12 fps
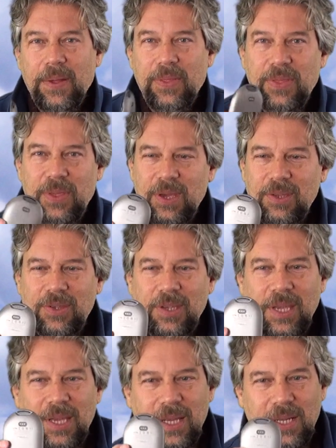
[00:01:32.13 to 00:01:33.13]
This
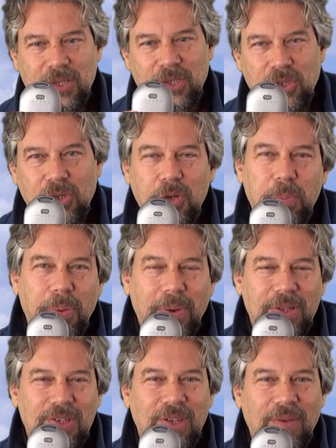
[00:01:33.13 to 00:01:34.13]
is
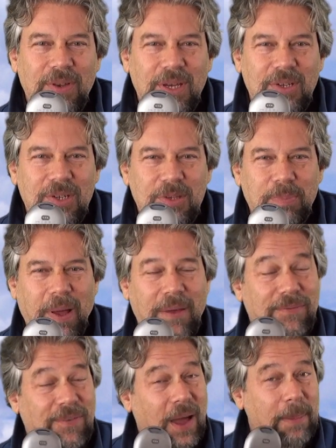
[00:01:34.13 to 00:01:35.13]
2.7 inches by
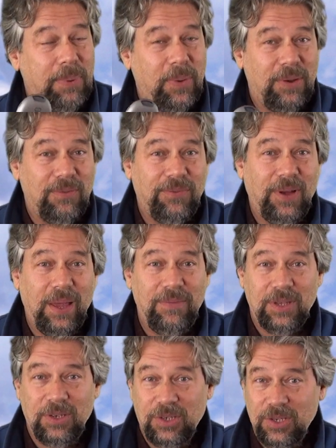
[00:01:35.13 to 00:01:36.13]
5.5
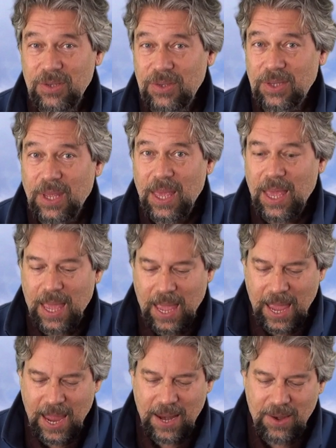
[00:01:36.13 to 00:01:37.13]
inches.
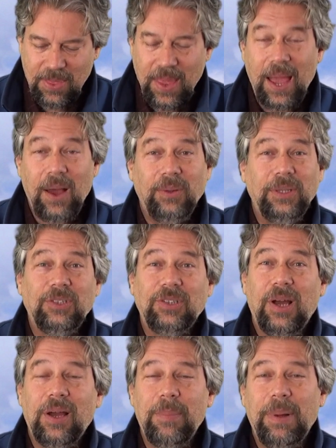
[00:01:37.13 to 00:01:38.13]
And now let's
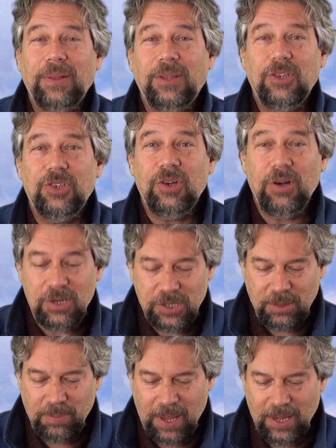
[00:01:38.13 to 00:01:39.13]
talk about the
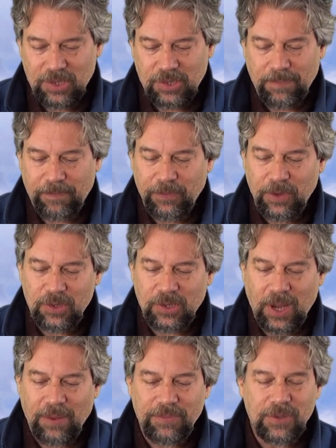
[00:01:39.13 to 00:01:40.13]
charging base. First
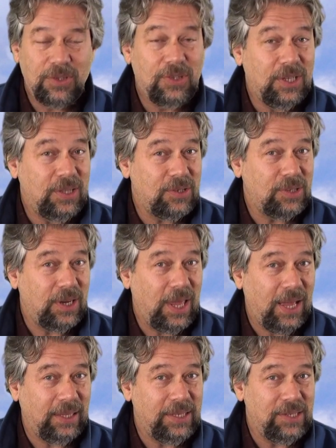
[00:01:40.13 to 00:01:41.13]
off, you see there's an
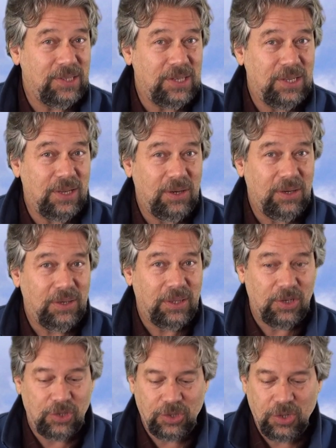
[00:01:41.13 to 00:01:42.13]
LED here
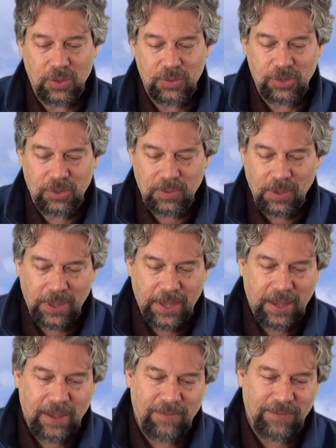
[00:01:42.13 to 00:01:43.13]
that shows you
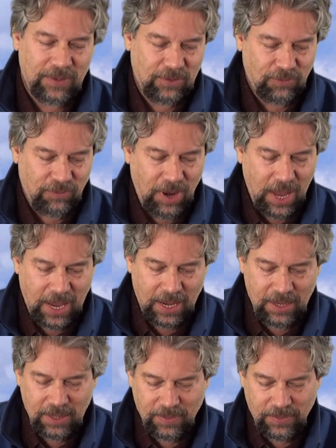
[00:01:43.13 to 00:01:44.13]
if it's
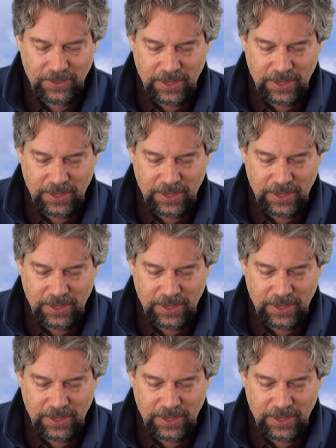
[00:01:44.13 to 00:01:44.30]
red,